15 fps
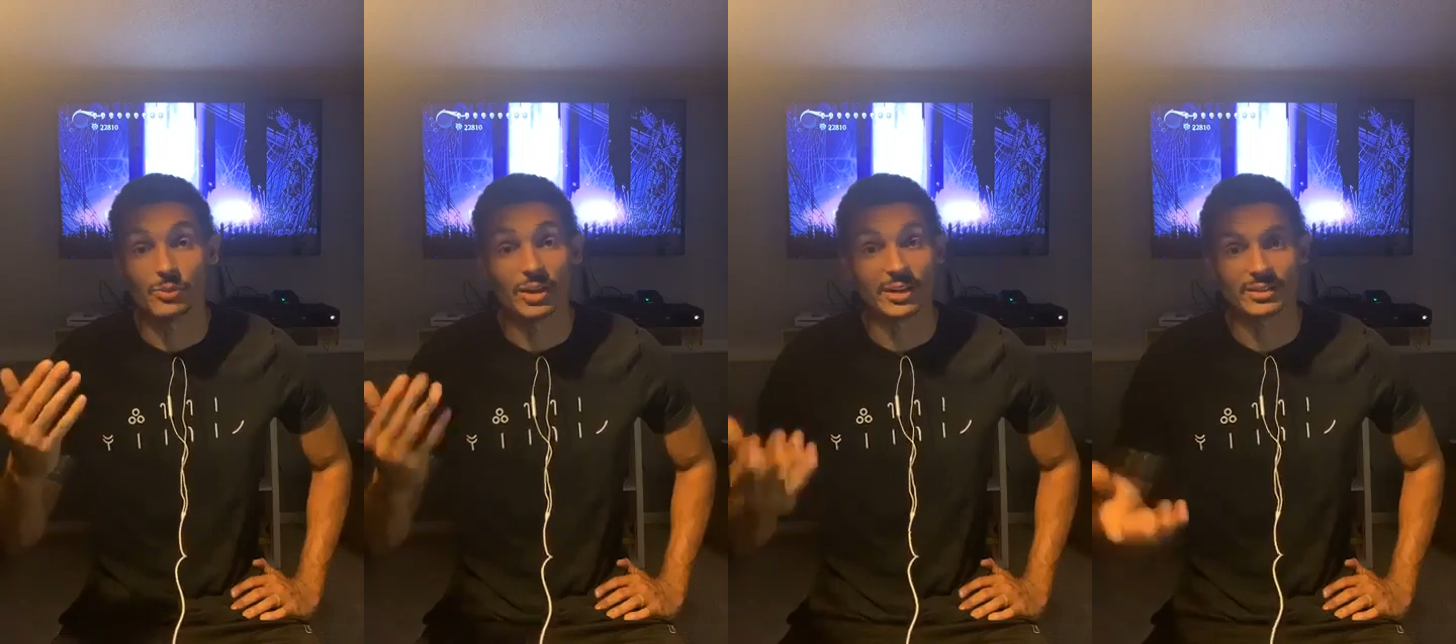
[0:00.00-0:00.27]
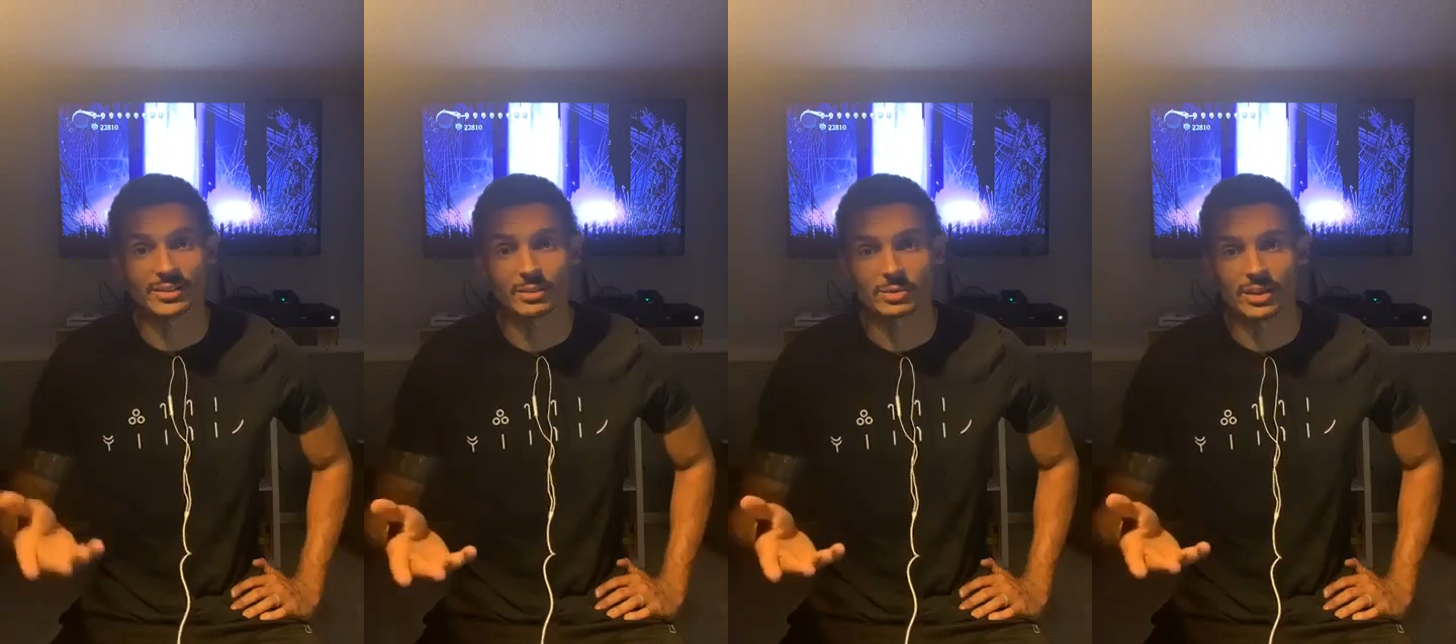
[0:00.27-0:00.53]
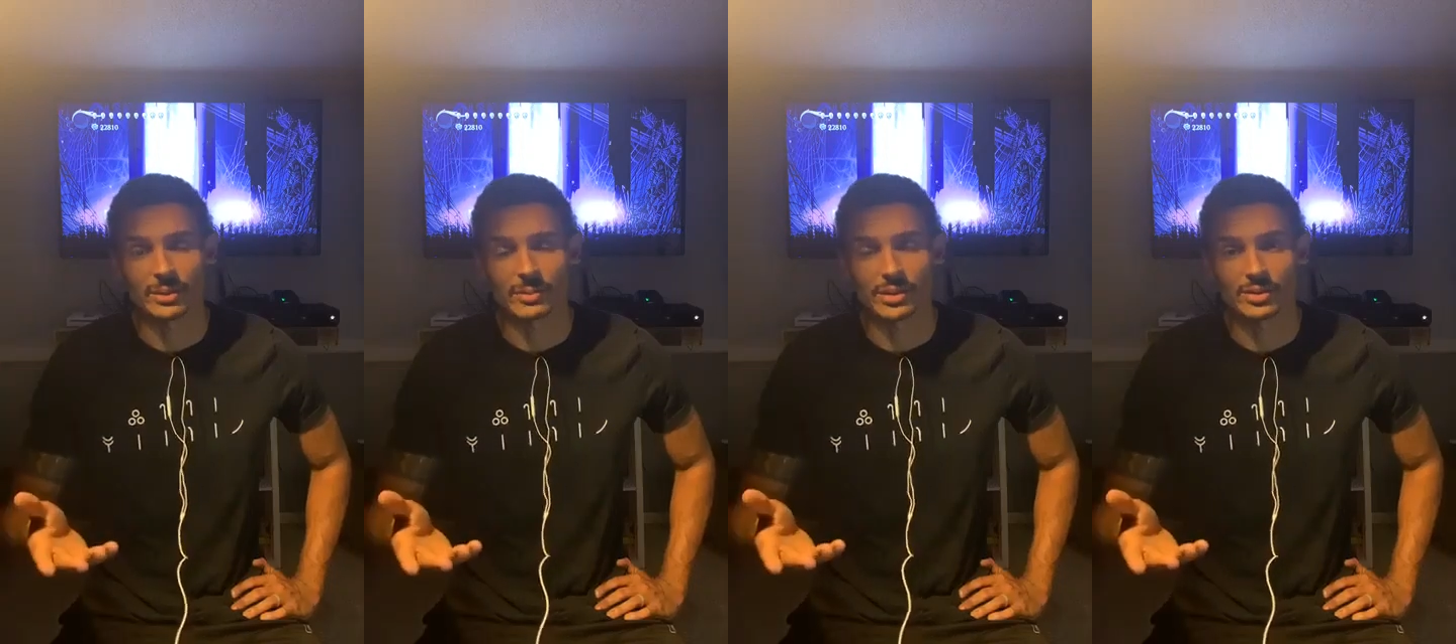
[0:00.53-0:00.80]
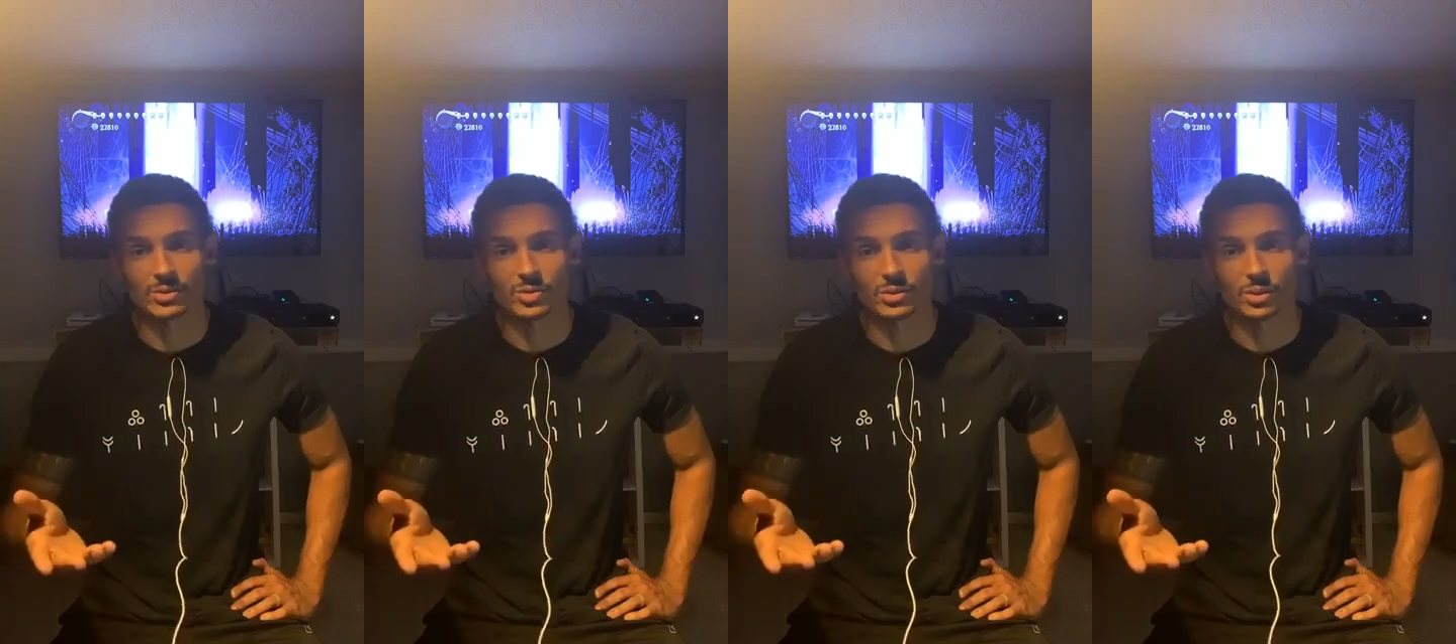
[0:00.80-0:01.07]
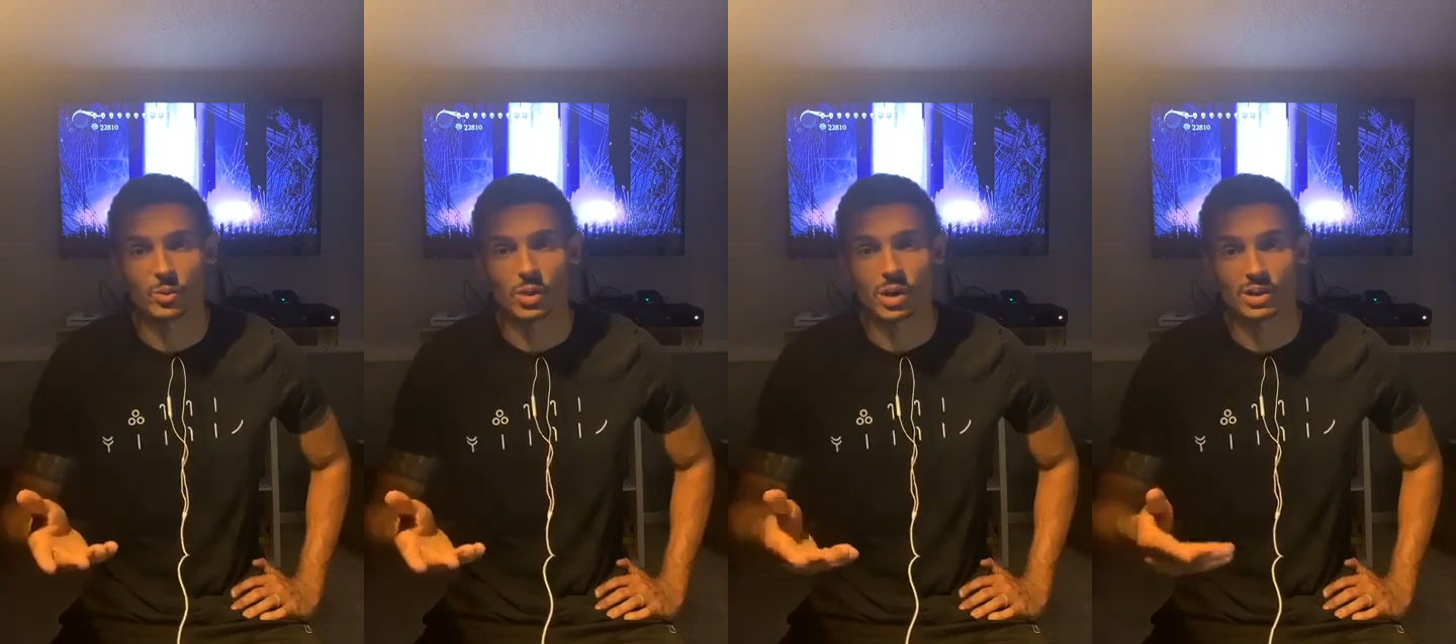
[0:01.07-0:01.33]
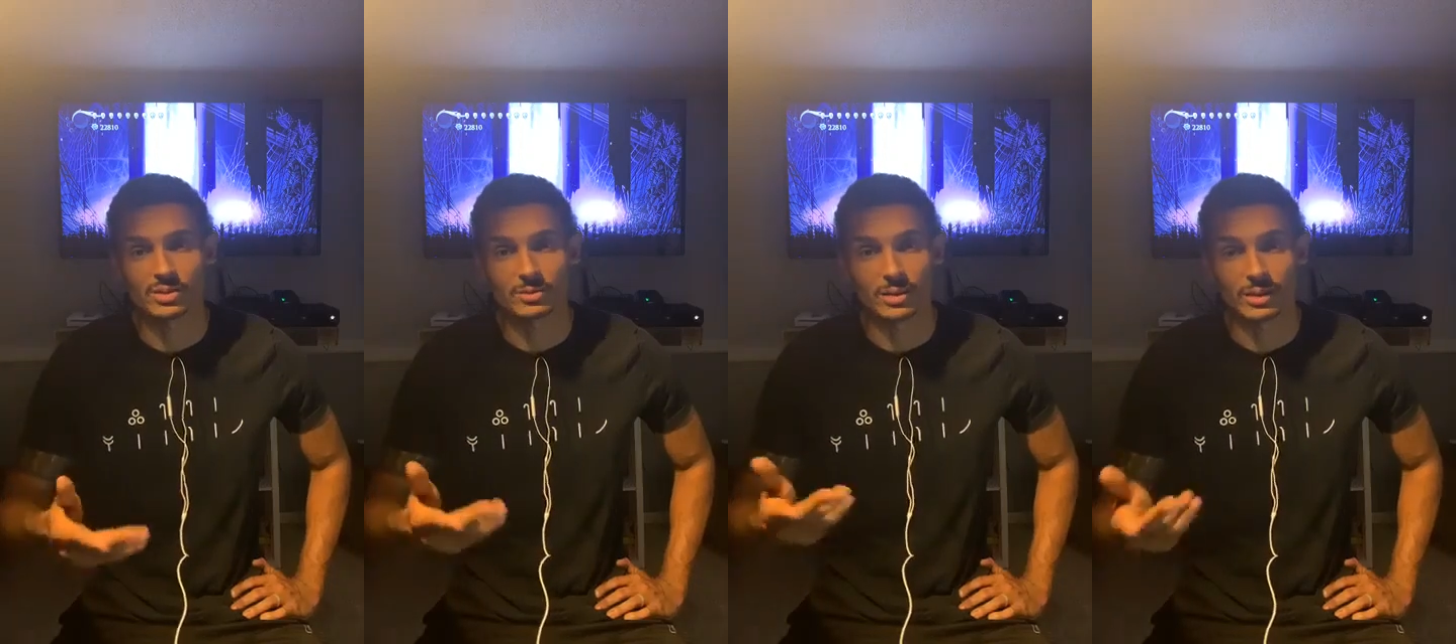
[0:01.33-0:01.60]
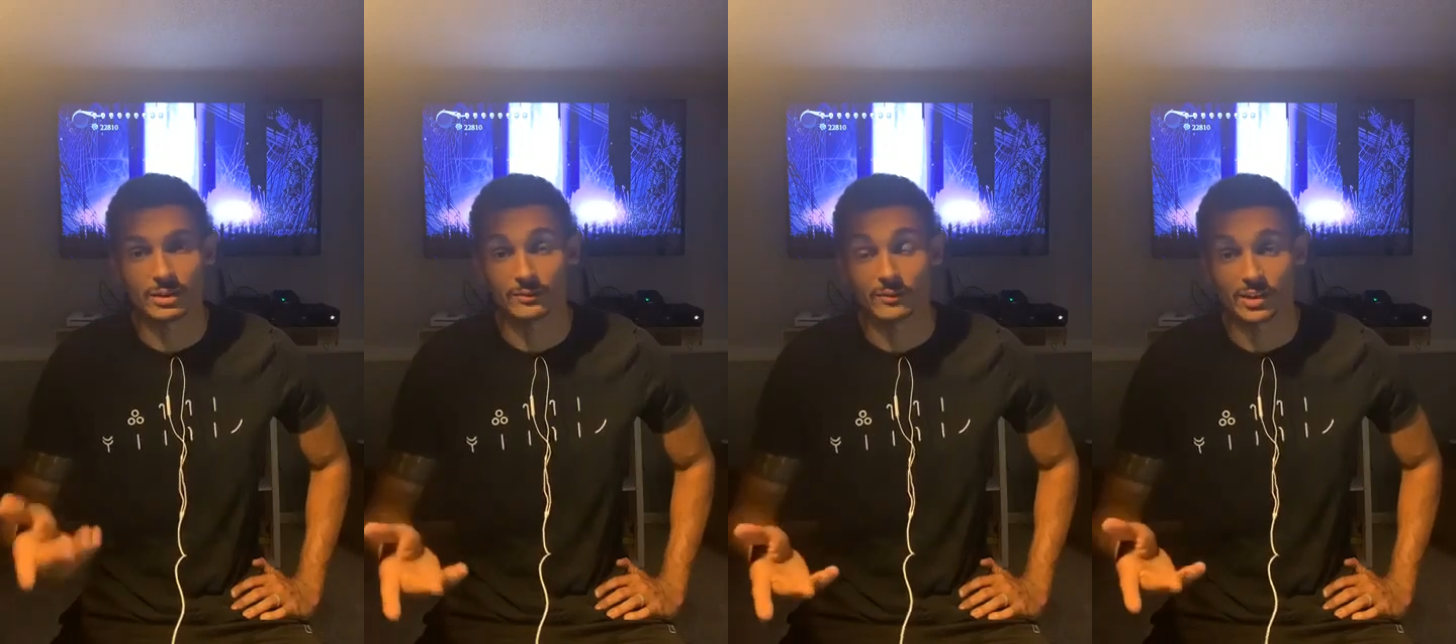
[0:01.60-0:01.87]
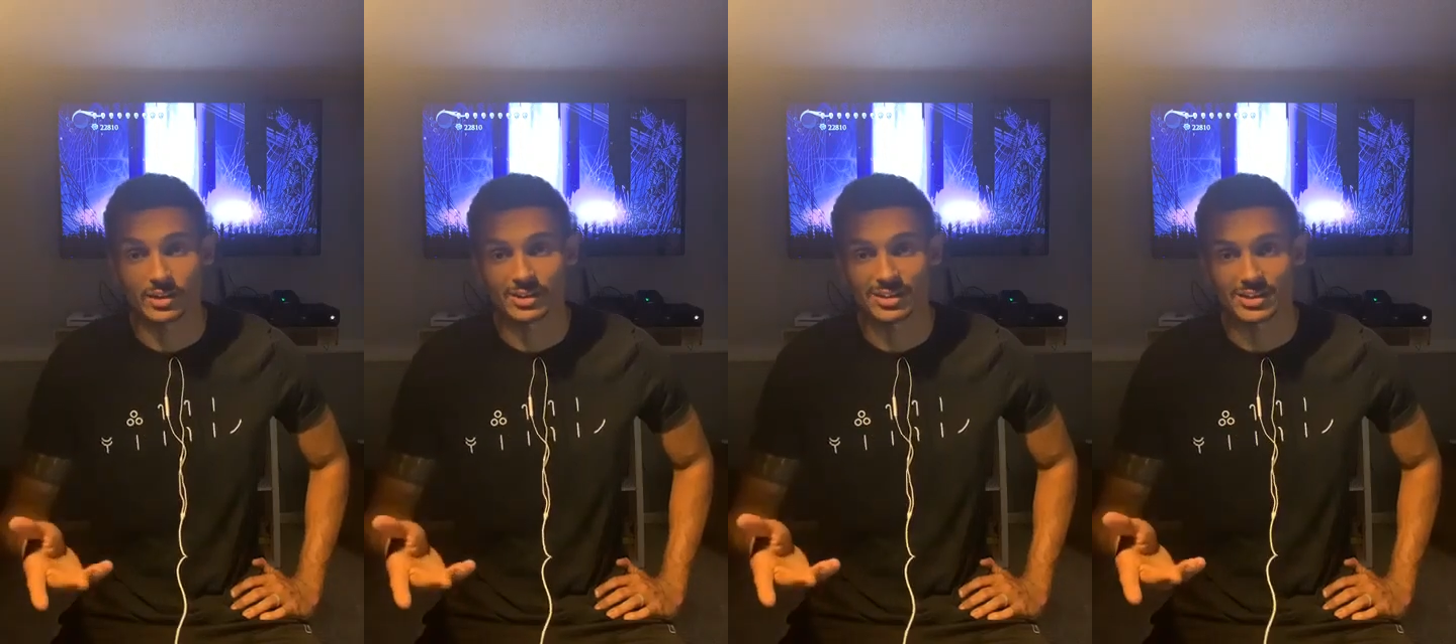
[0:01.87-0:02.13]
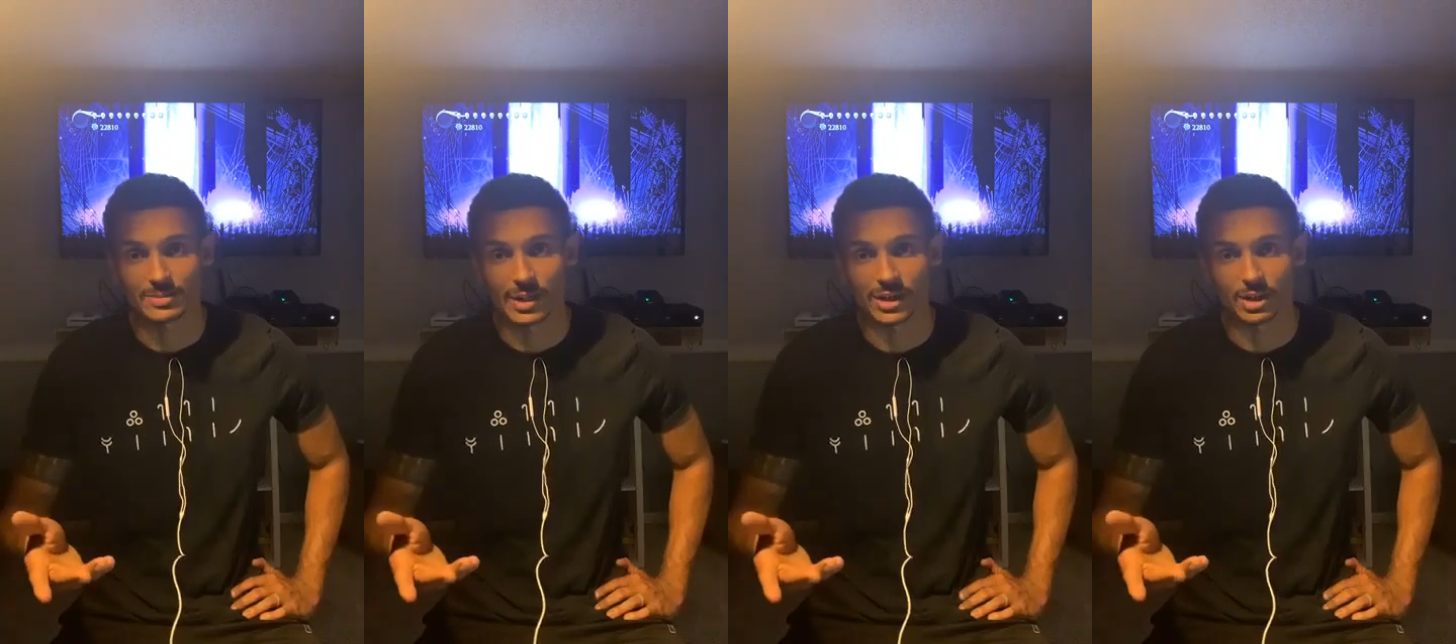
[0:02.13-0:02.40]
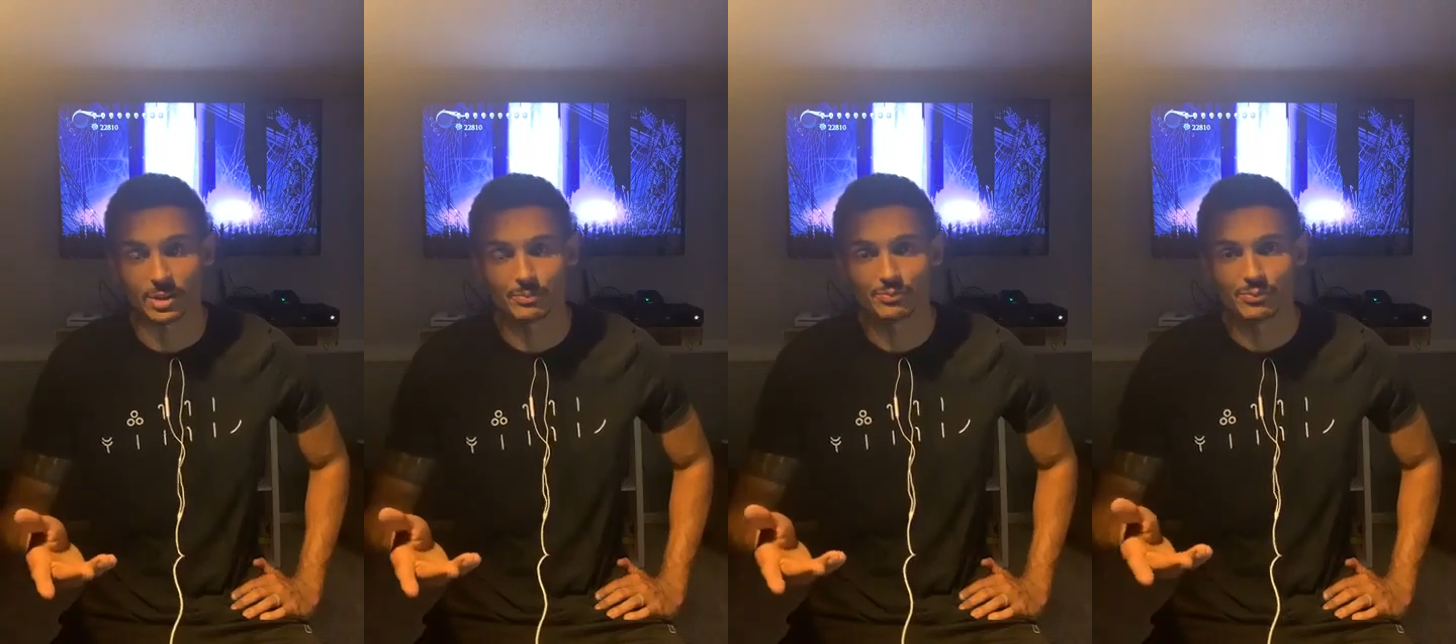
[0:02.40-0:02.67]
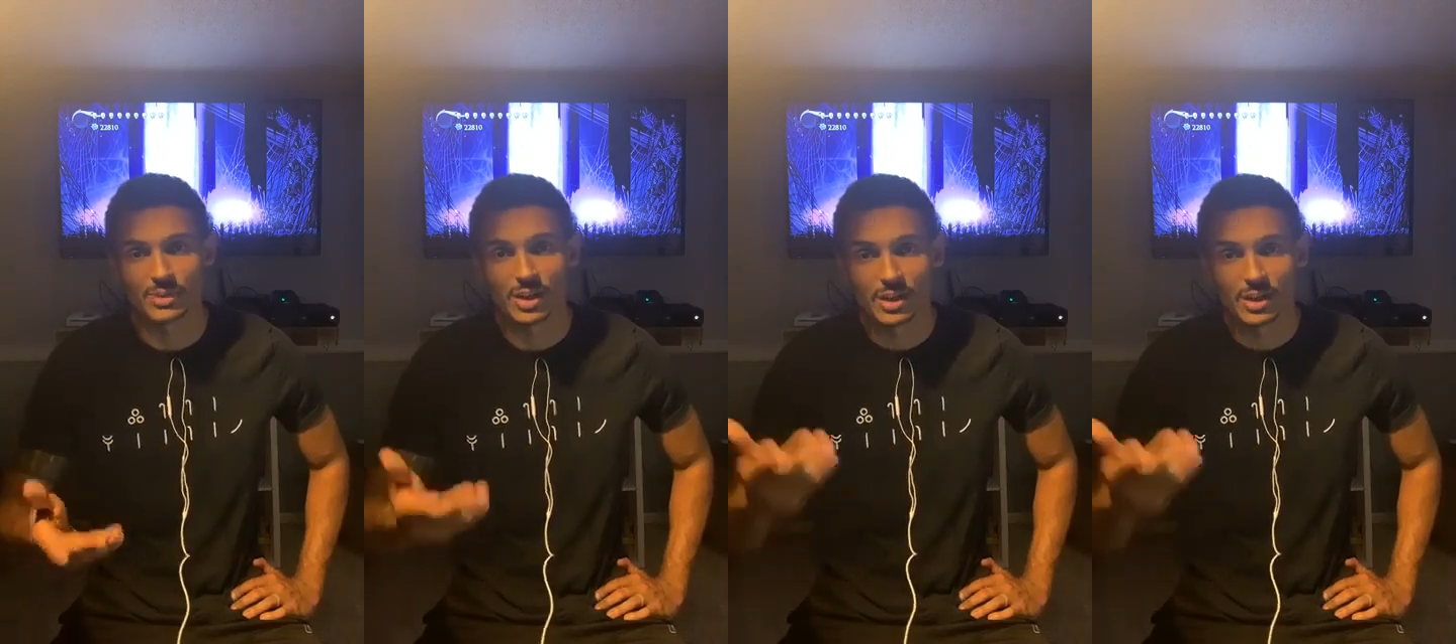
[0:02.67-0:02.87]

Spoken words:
like I said, with that parasitoid wasp that infects the spider,